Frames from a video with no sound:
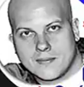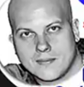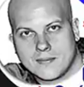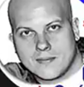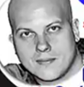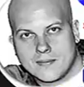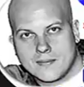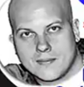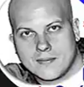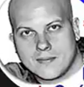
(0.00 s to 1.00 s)
girl
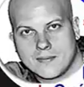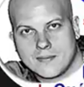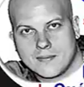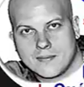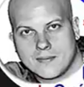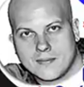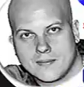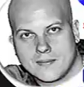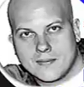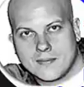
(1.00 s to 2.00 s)
to the
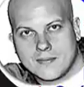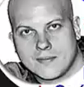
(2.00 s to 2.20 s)
job